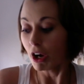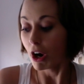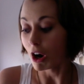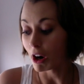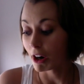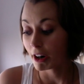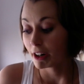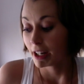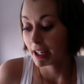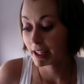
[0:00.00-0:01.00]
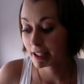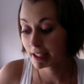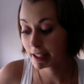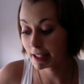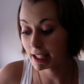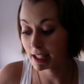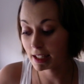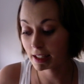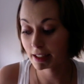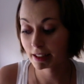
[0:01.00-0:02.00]
are
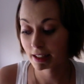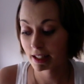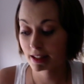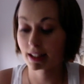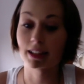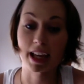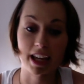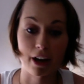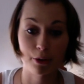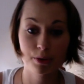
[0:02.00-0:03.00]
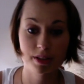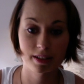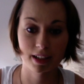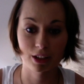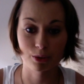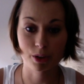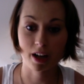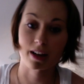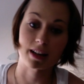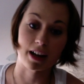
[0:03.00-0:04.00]
the layout that you
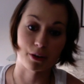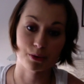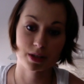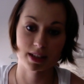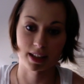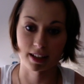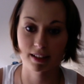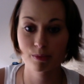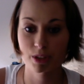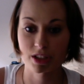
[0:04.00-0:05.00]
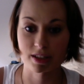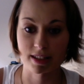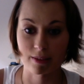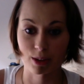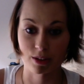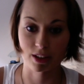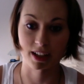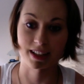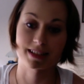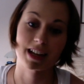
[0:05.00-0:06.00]
cut out in, which is
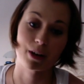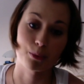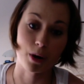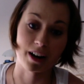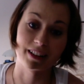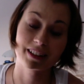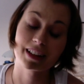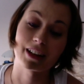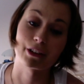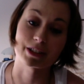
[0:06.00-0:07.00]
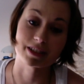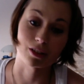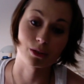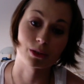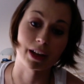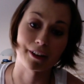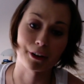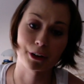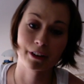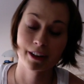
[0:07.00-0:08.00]
everything is cut one on a single
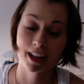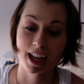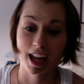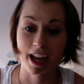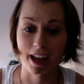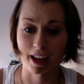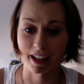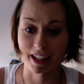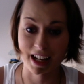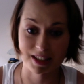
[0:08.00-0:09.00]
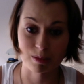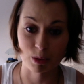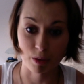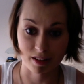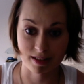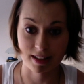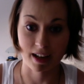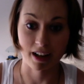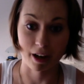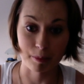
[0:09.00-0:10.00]
layer, and it has to be right side
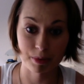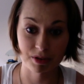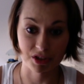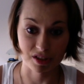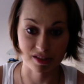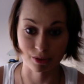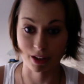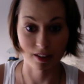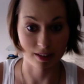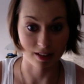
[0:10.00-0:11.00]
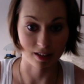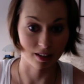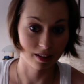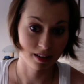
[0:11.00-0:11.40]
up just so that the